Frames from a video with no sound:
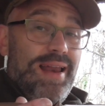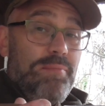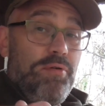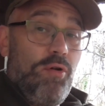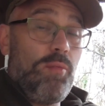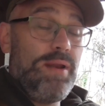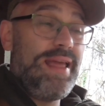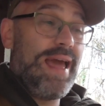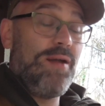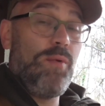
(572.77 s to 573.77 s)
It'll probably
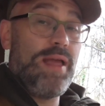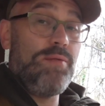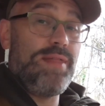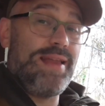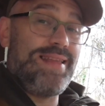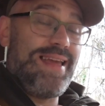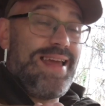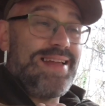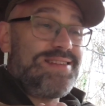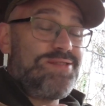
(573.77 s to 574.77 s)
get away with it.
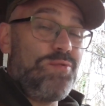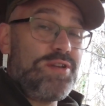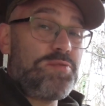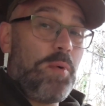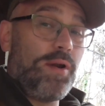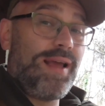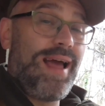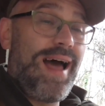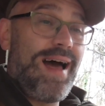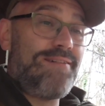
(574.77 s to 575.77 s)
It's doing a spot of
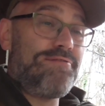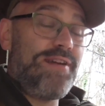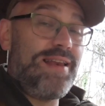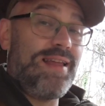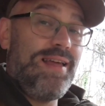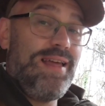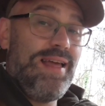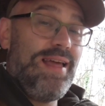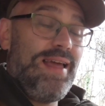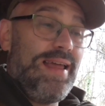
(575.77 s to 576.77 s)
carving
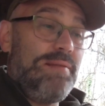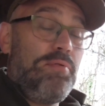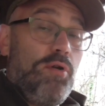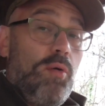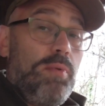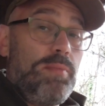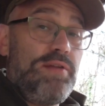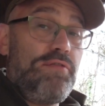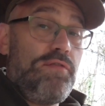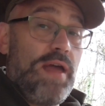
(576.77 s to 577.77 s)
it'll
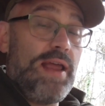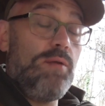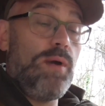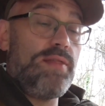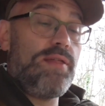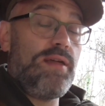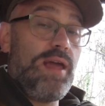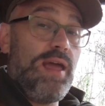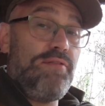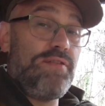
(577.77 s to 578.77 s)
probably fail with
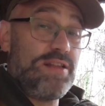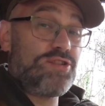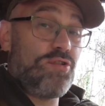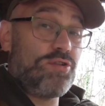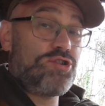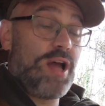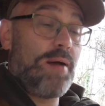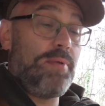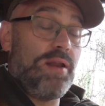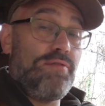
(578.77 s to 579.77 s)
if it's not
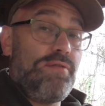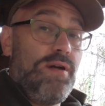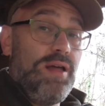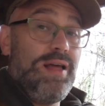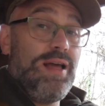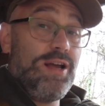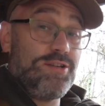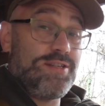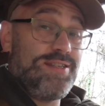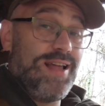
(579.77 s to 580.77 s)
sharp enough,
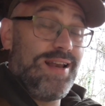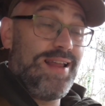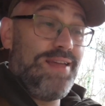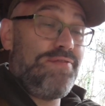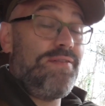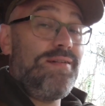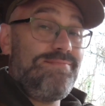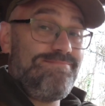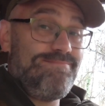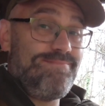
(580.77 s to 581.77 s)
because a dull knife
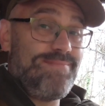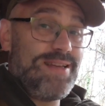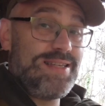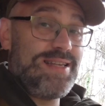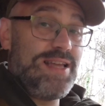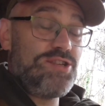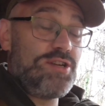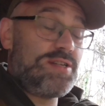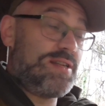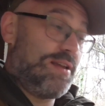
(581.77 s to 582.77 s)
is a
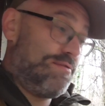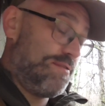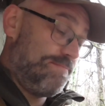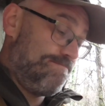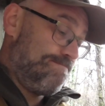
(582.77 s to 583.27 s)
dangerous knife.